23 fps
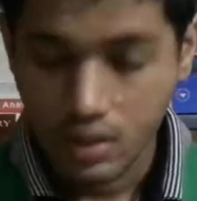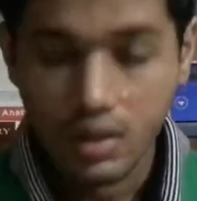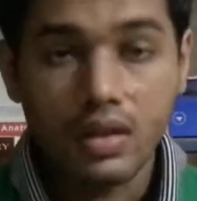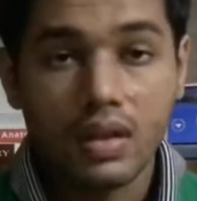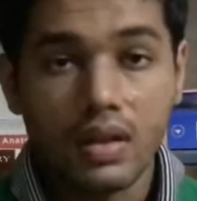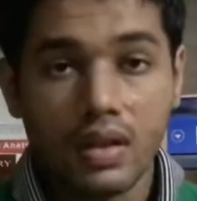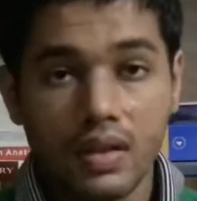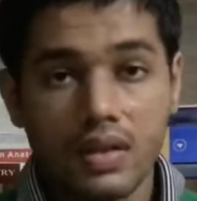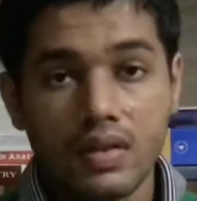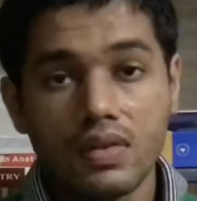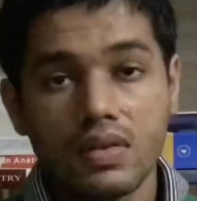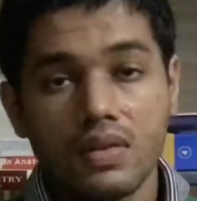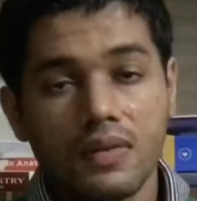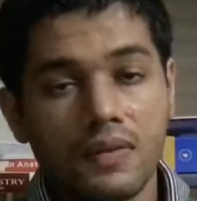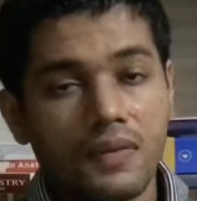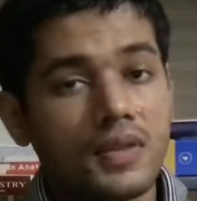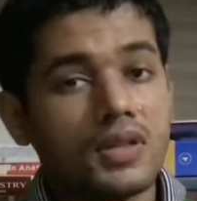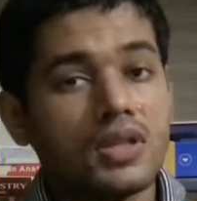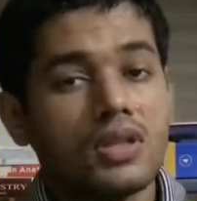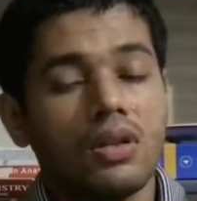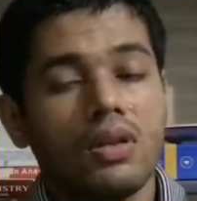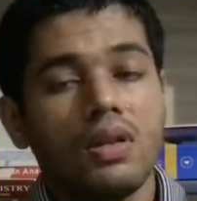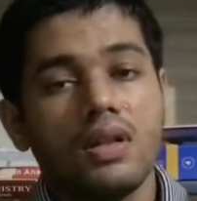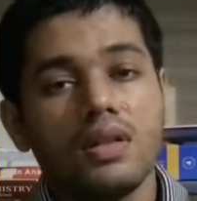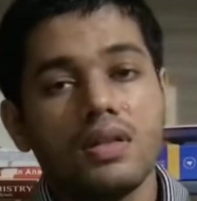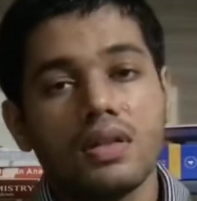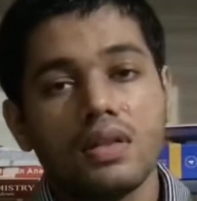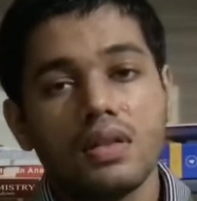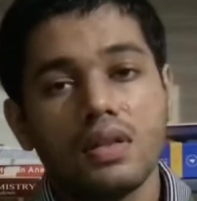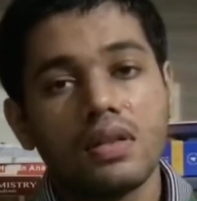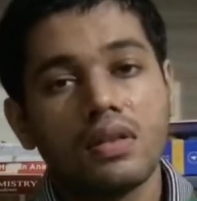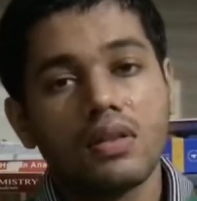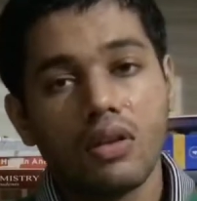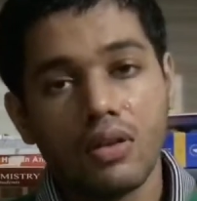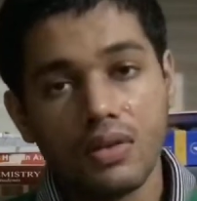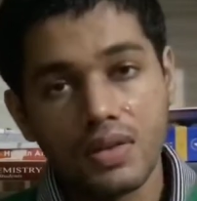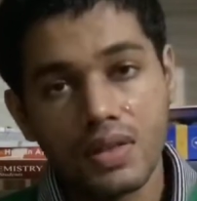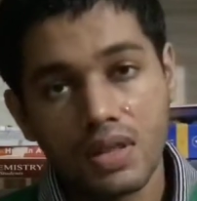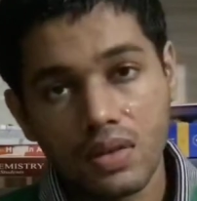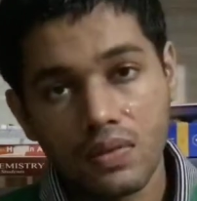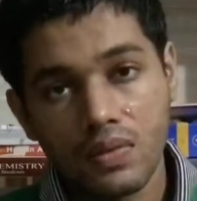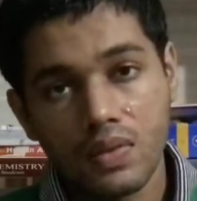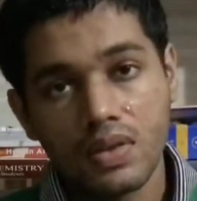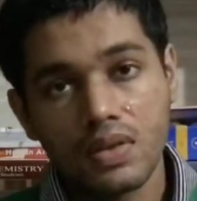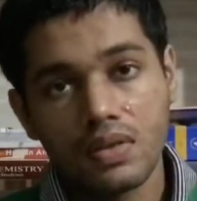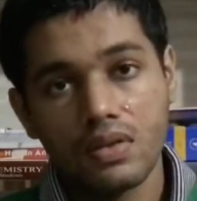That is, the physiological
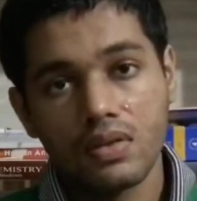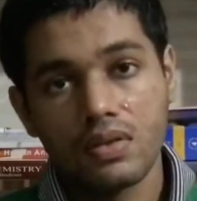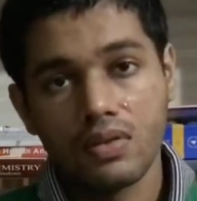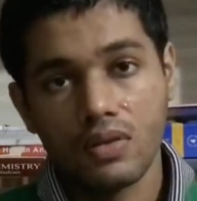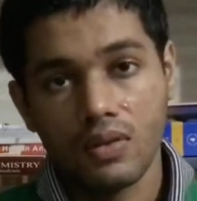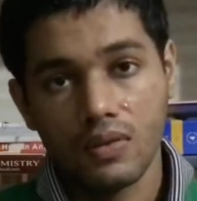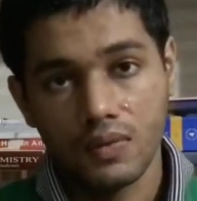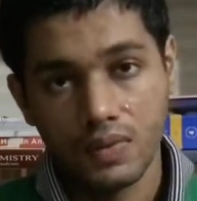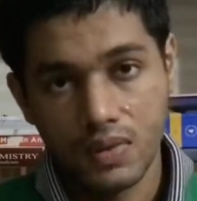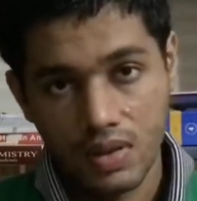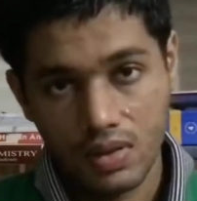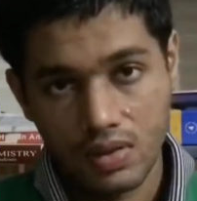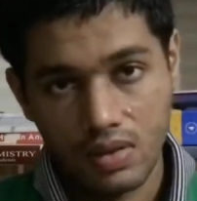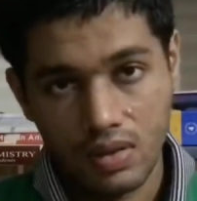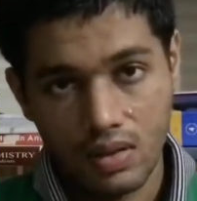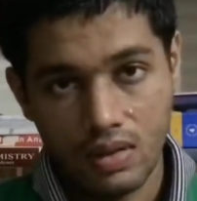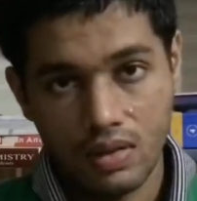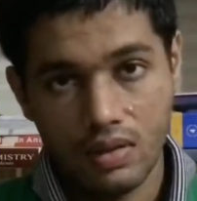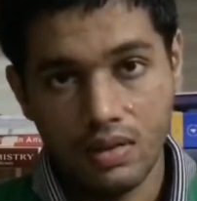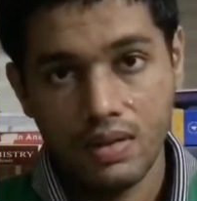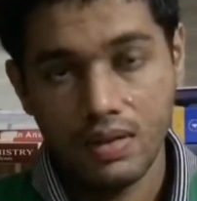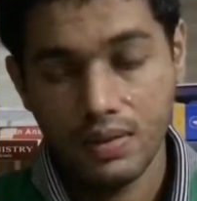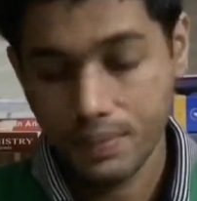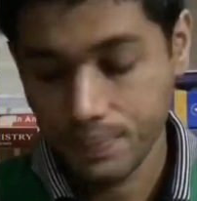consequences of this are